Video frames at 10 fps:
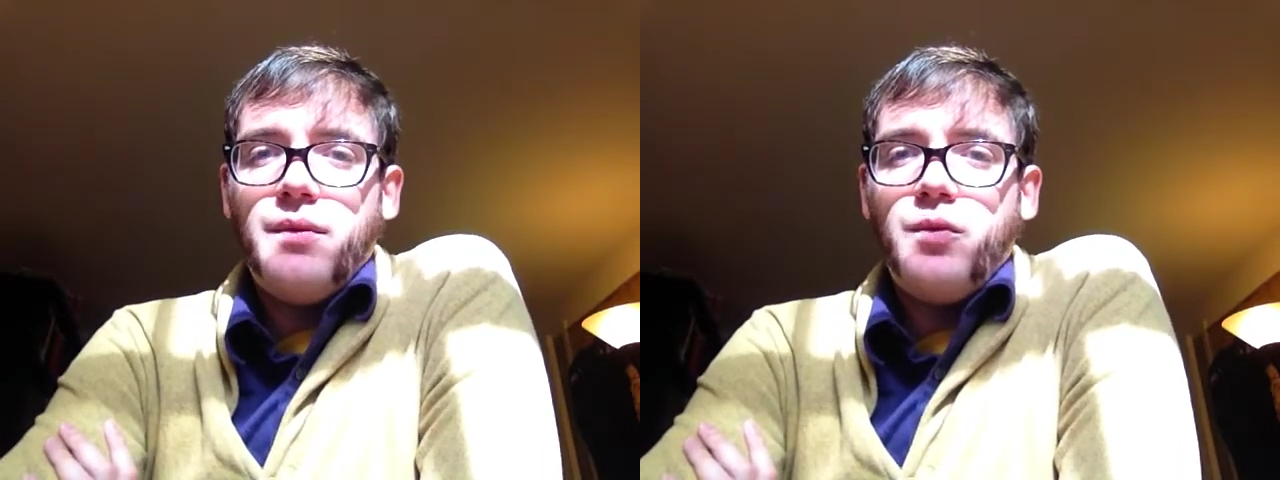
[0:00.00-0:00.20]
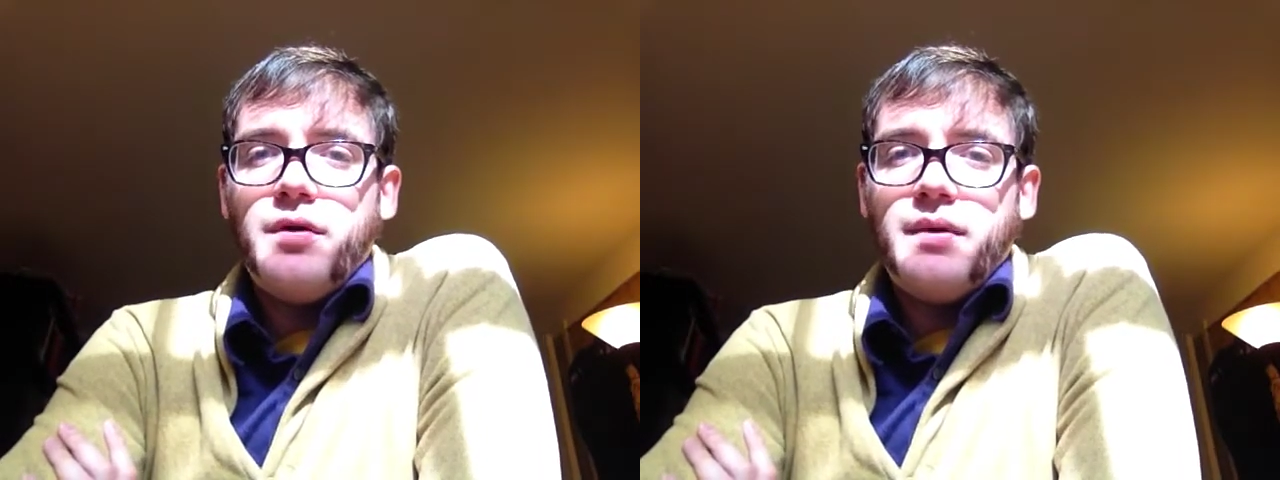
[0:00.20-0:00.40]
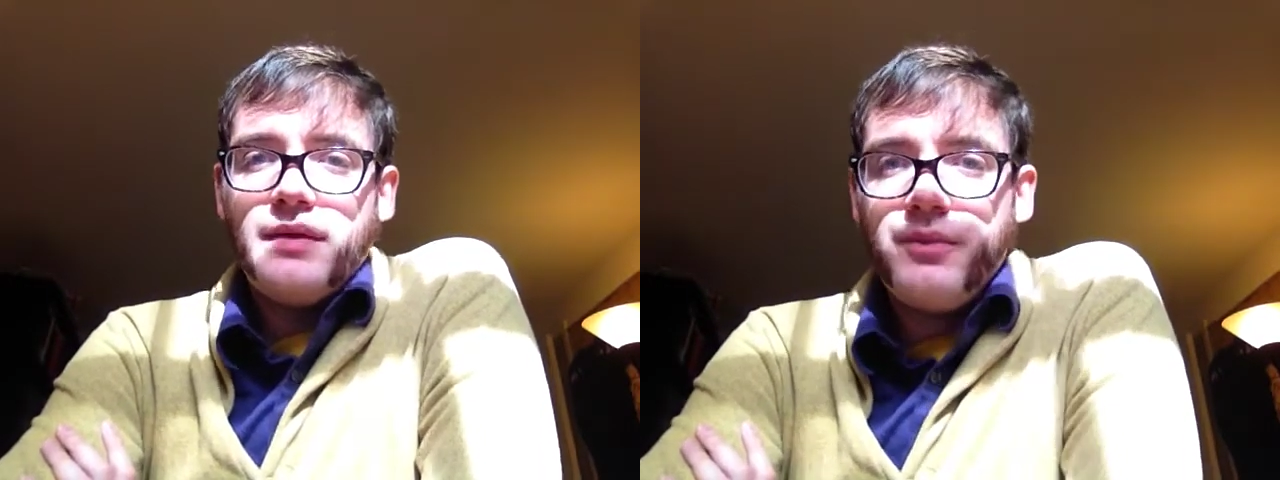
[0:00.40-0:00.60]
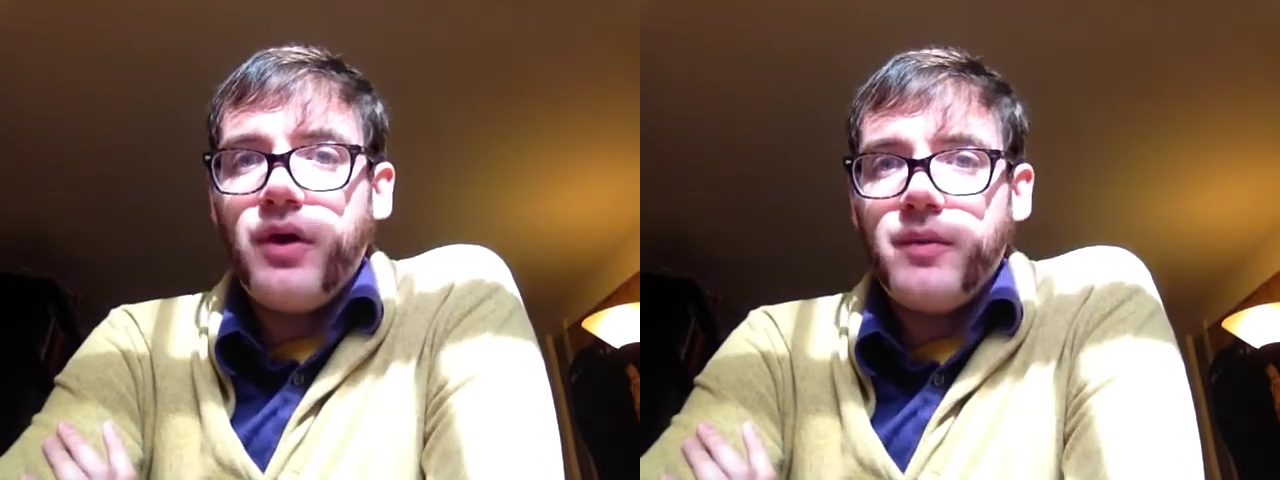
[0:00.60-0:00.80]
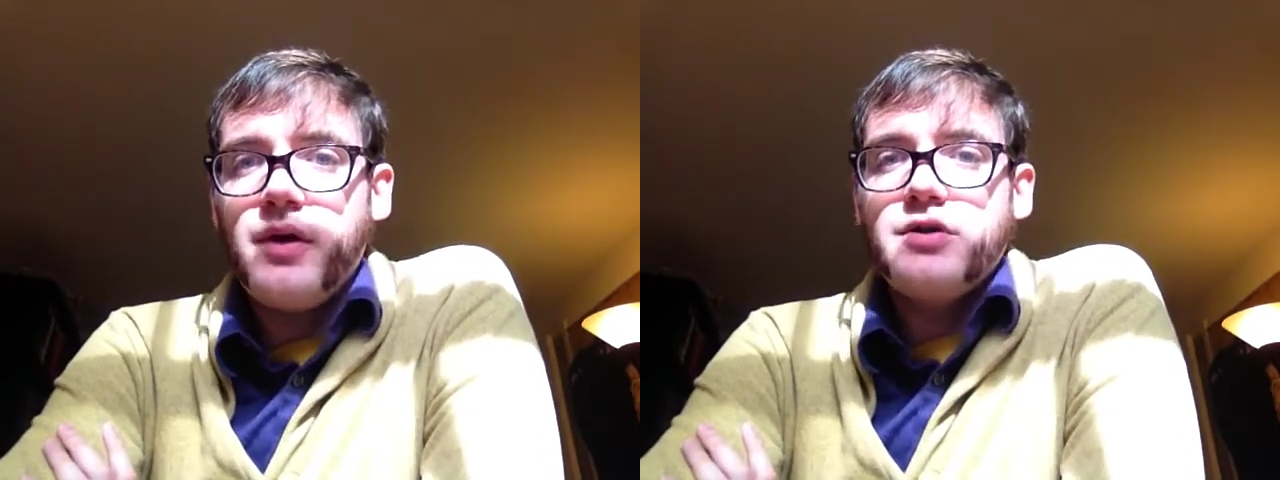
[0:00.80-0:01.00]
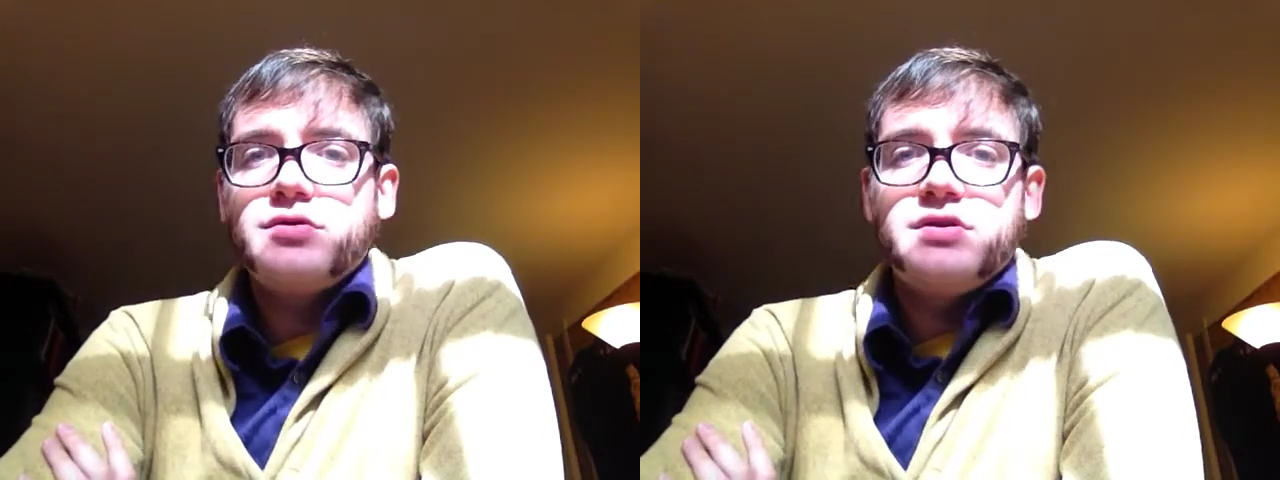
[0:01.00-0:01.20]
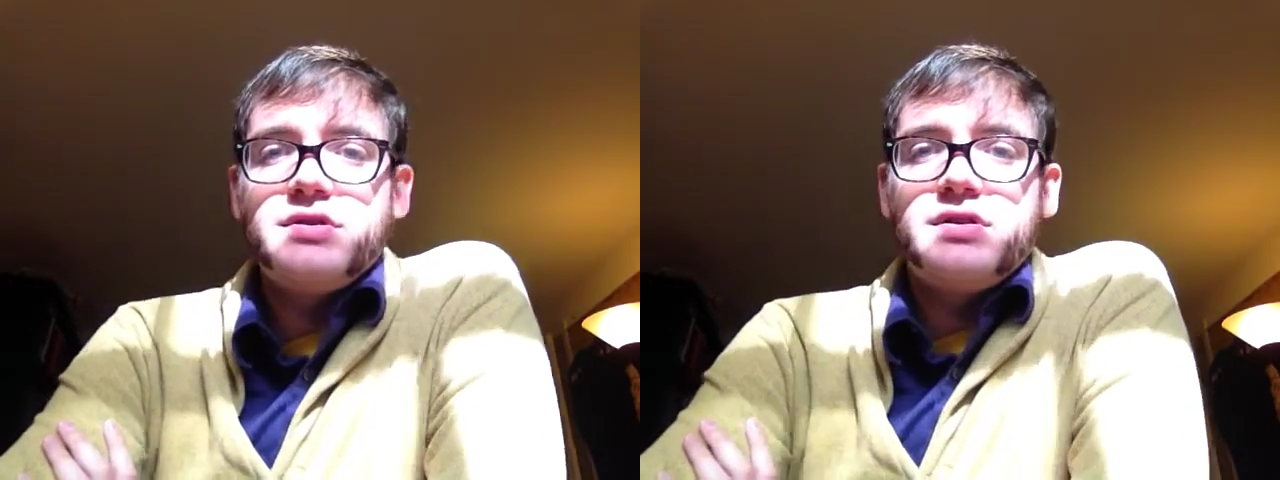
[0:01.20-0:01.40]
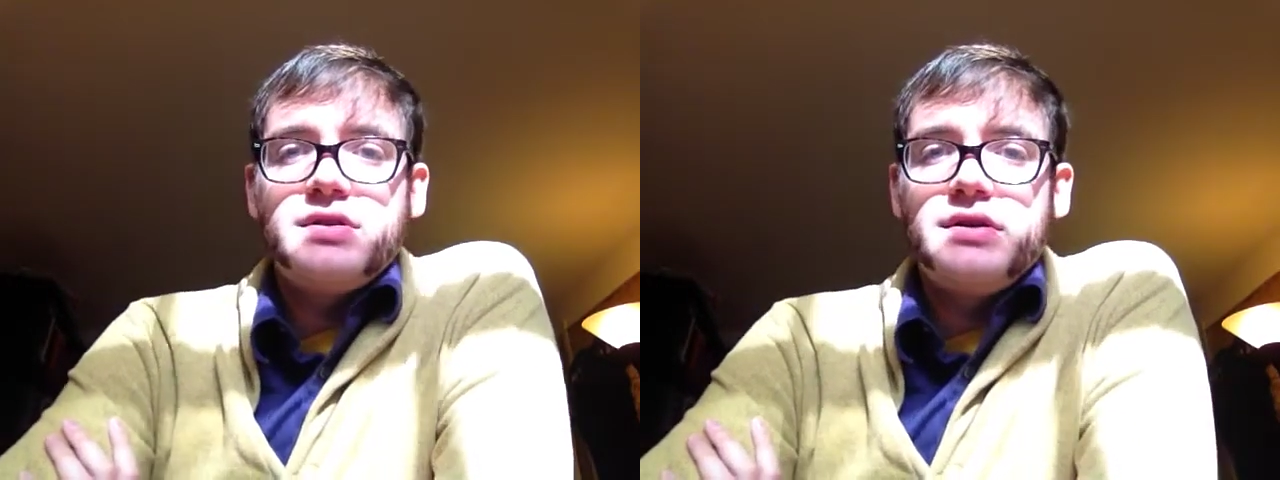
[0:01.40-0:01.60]
one of my primary interests
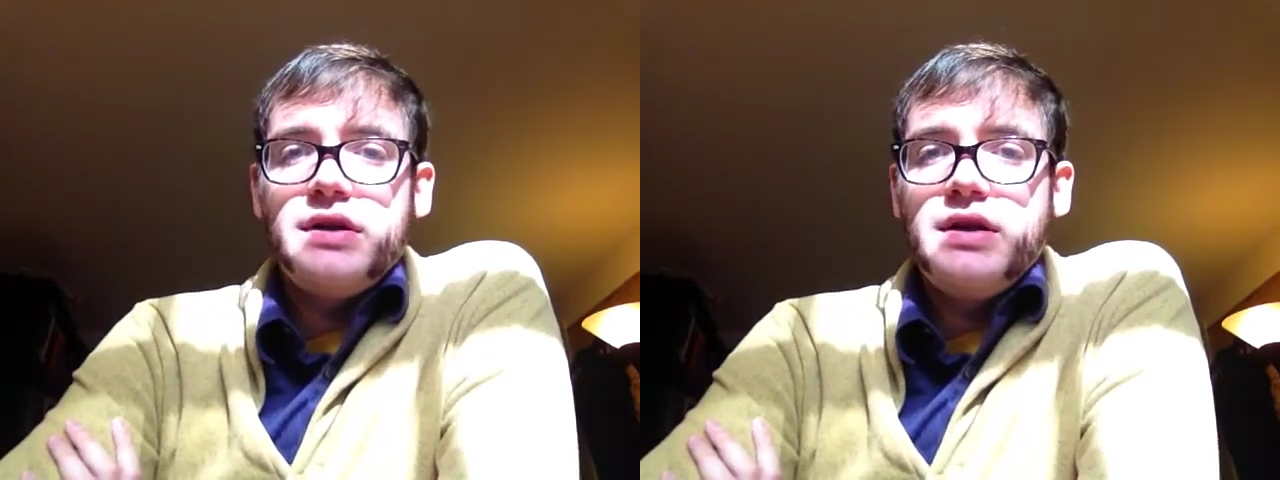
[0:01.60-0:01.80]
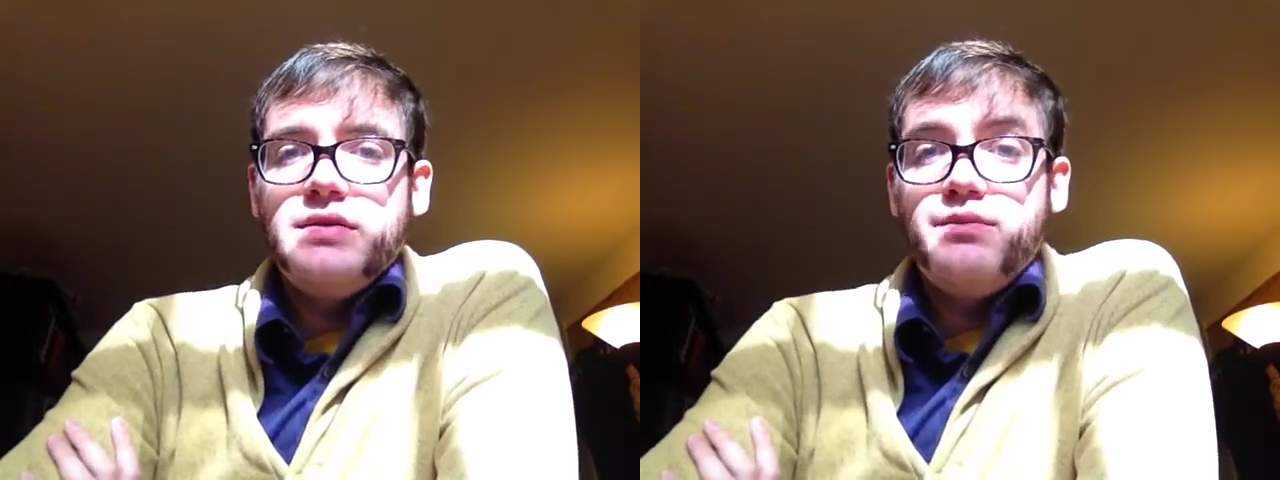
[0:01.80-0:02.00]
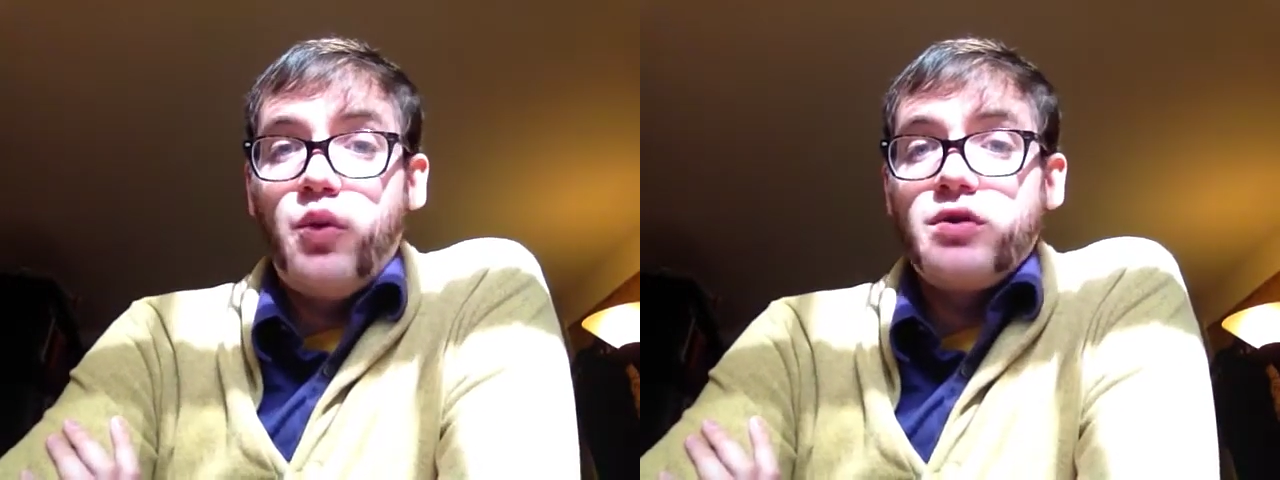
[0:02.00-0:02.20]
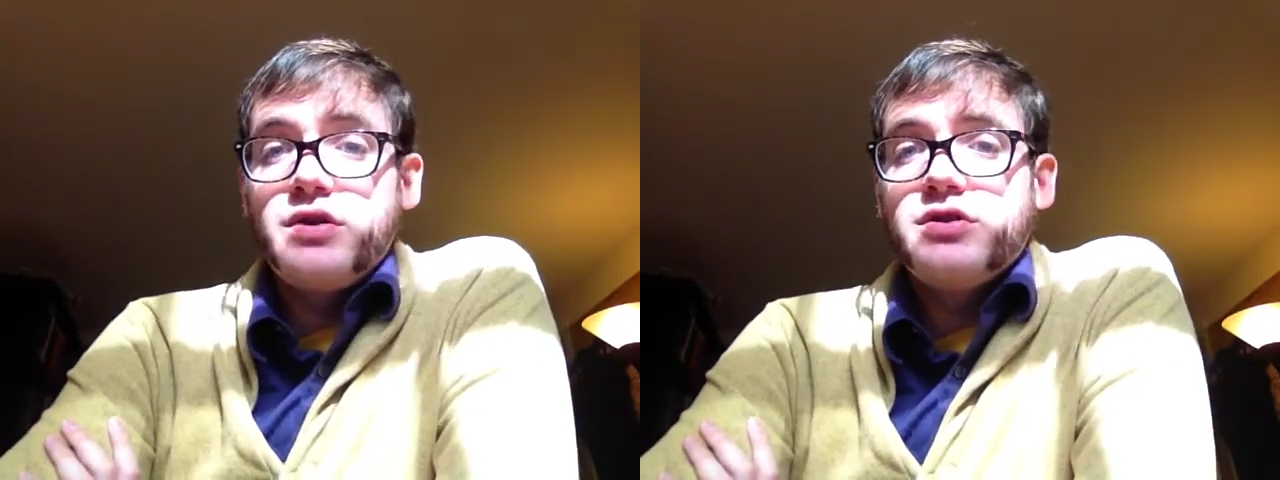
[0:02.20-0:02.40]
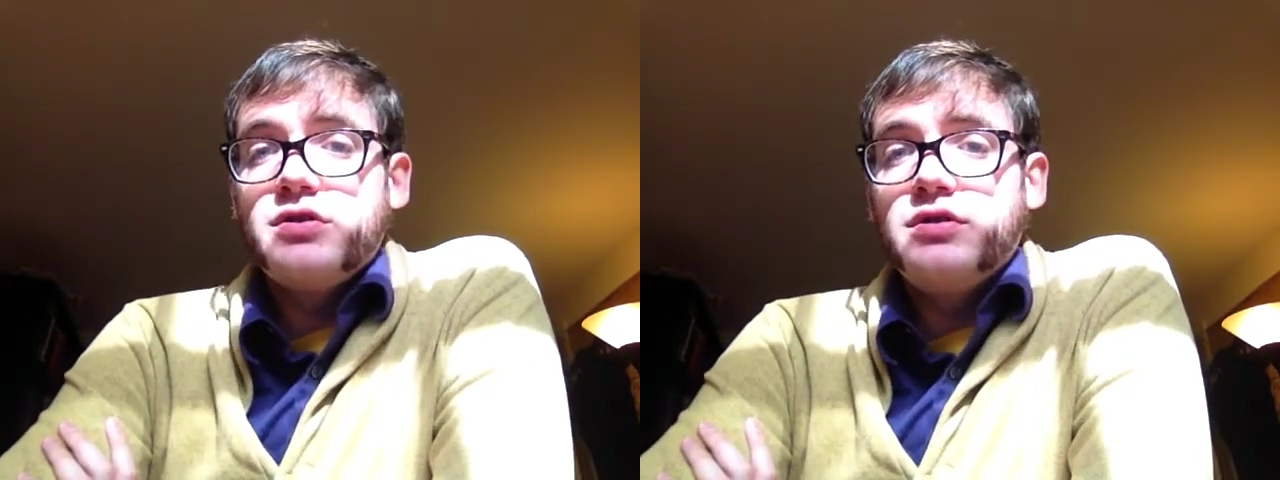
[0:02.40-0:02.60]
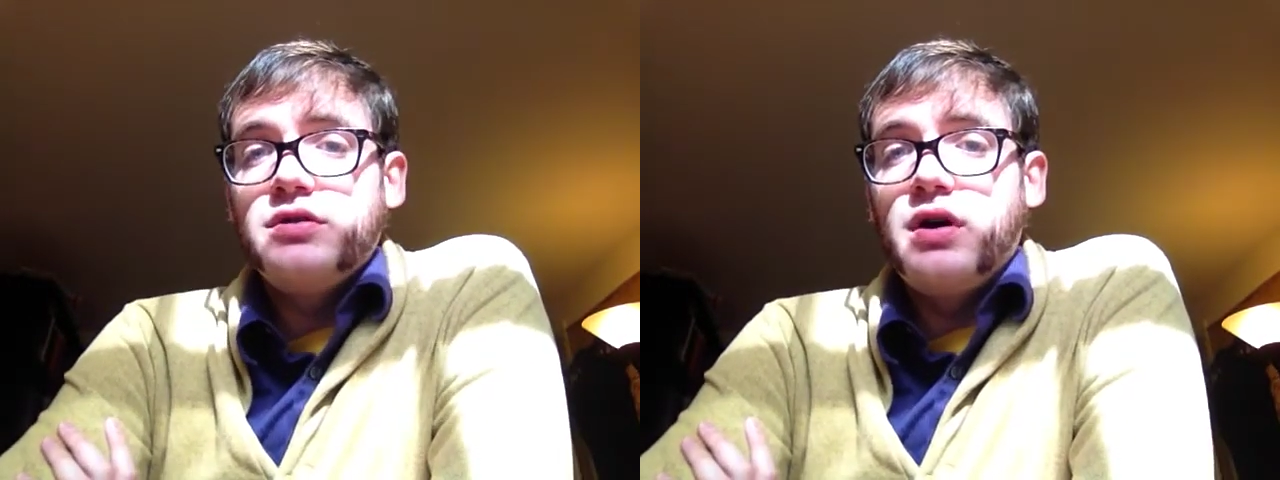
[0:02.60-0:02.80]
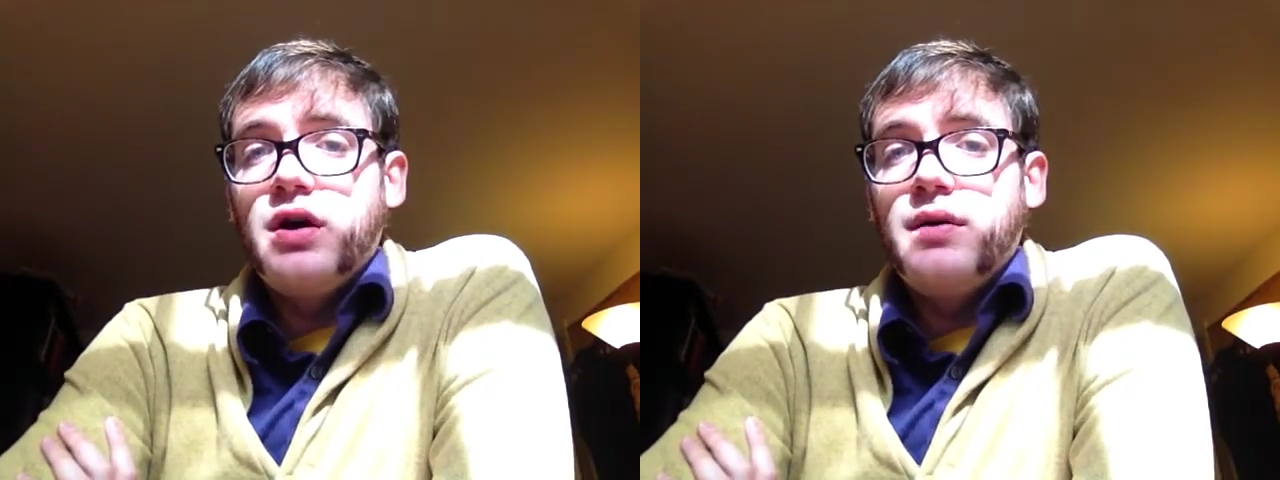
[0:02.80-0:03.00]
is in born digital